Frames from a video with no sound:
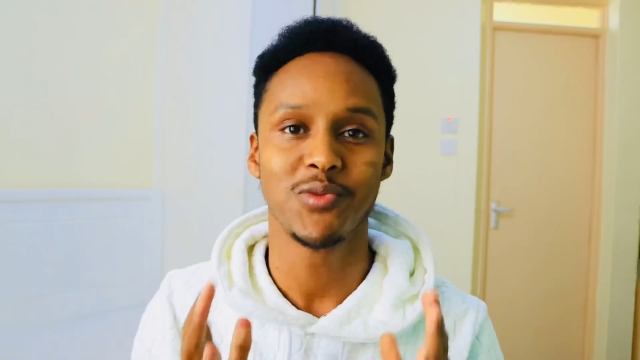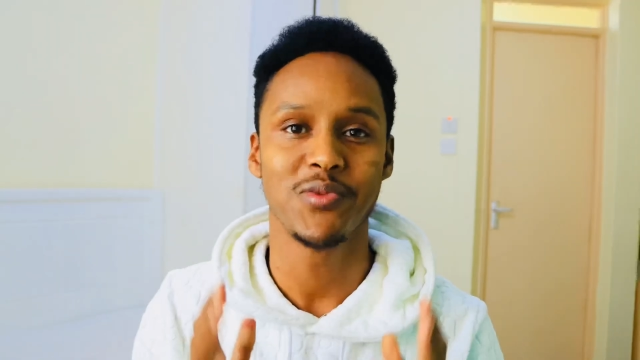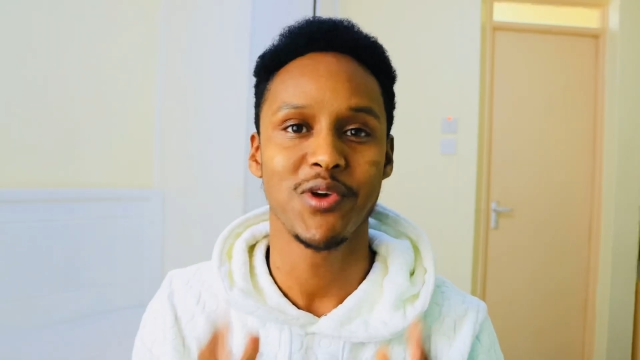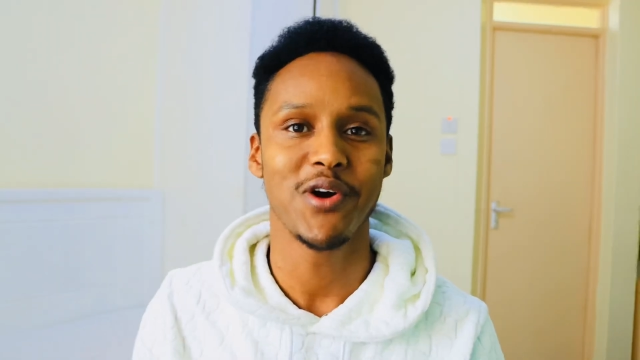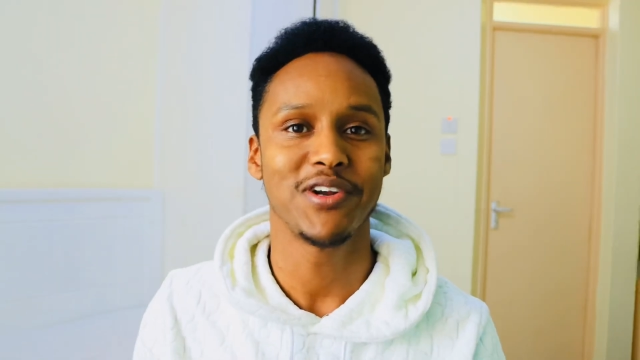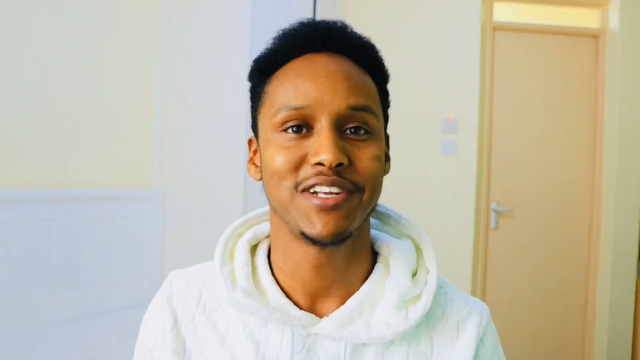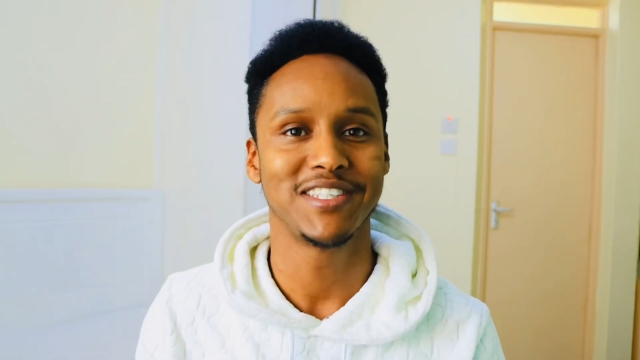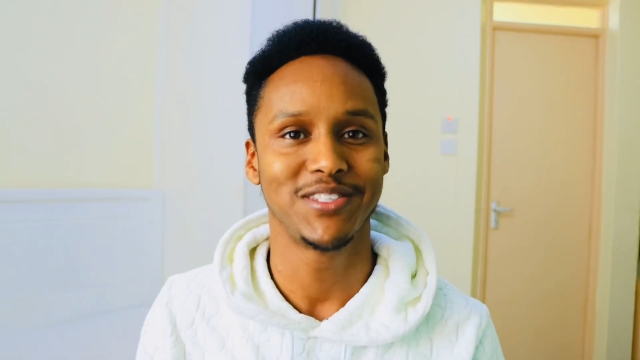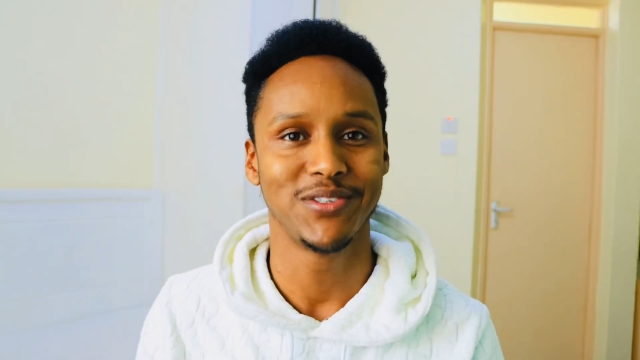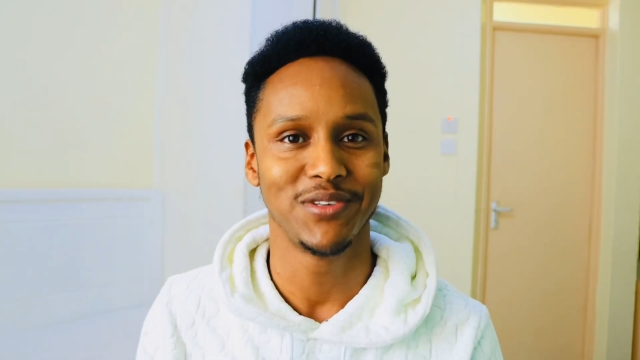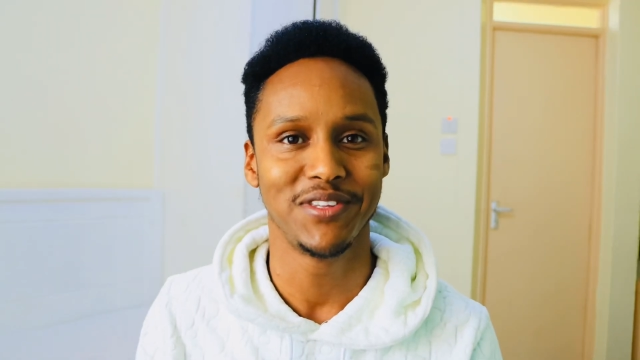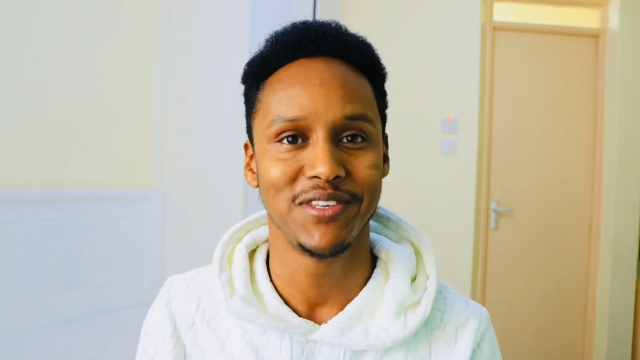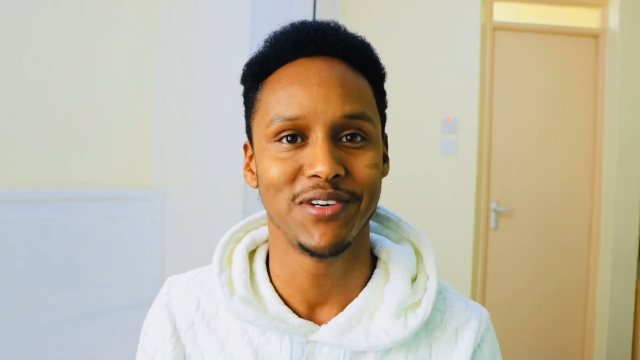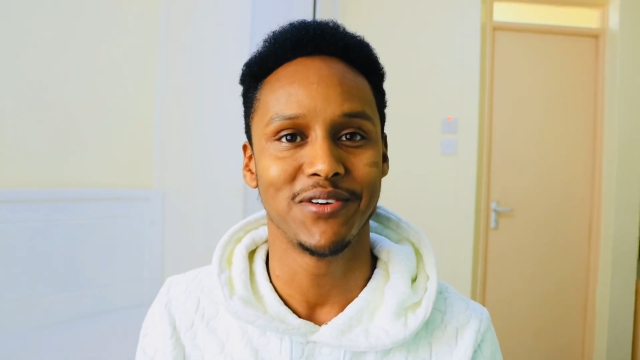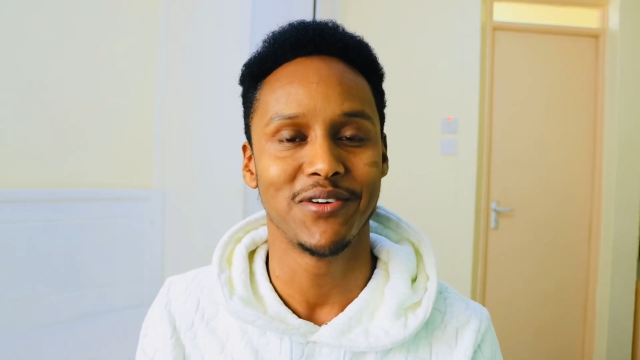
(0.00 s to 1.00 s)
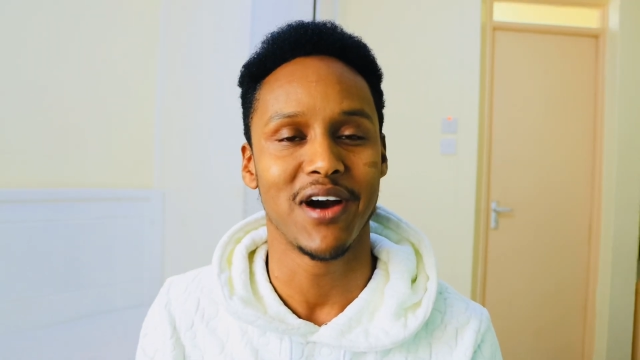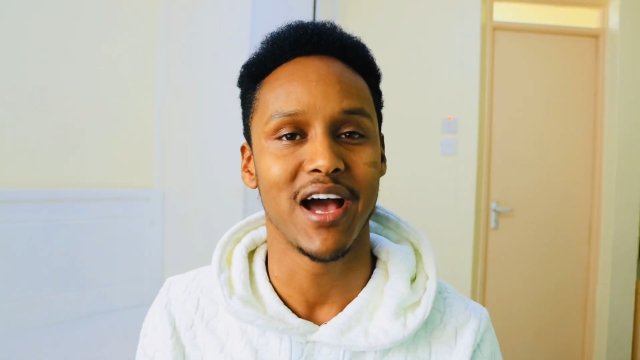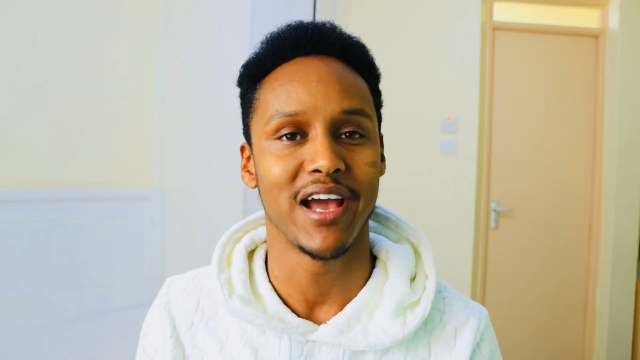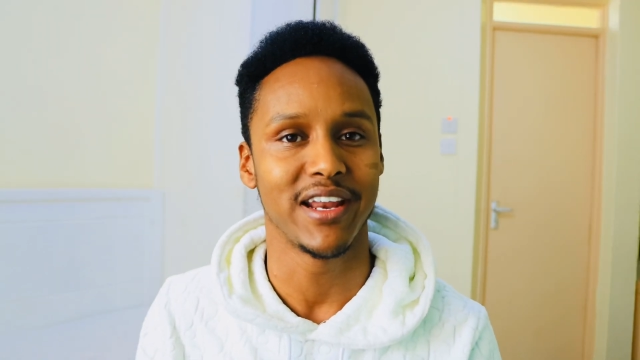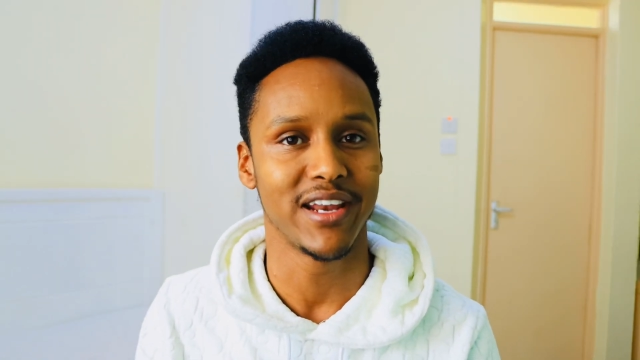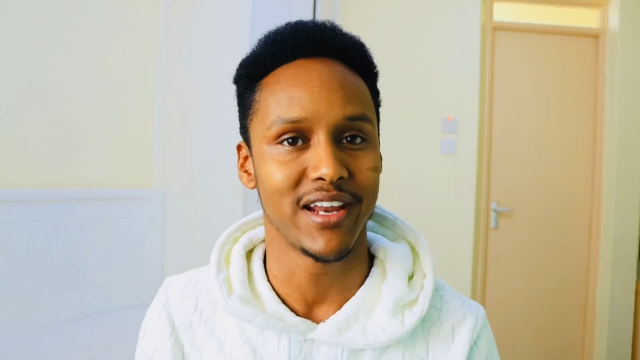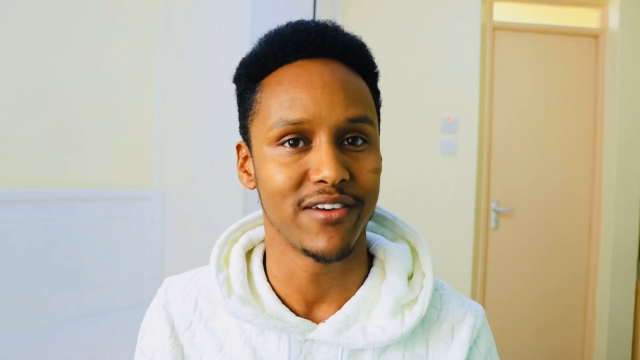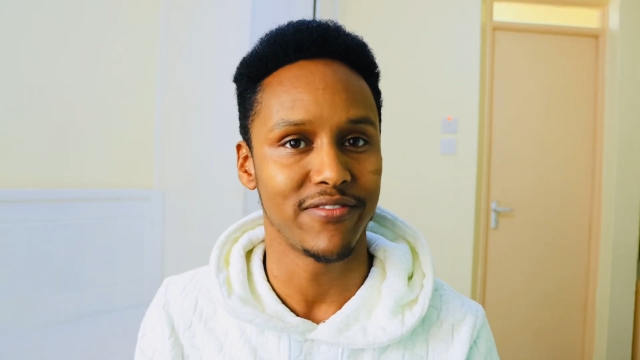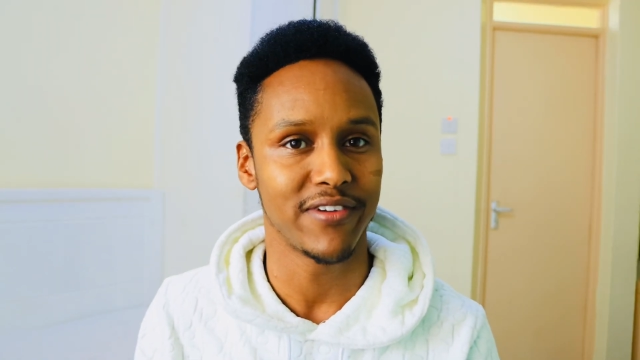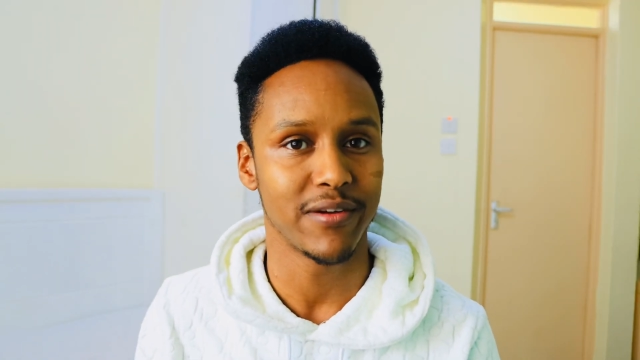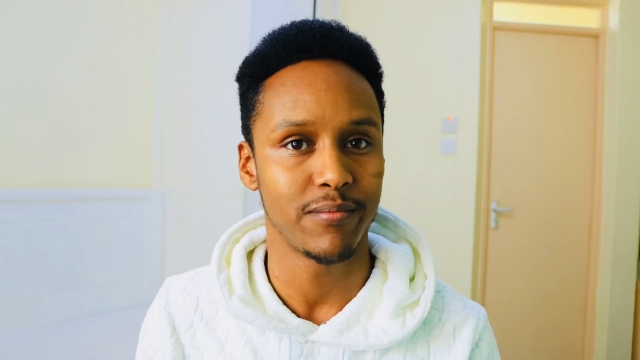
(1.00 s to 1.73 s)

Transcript: be honest with you, I never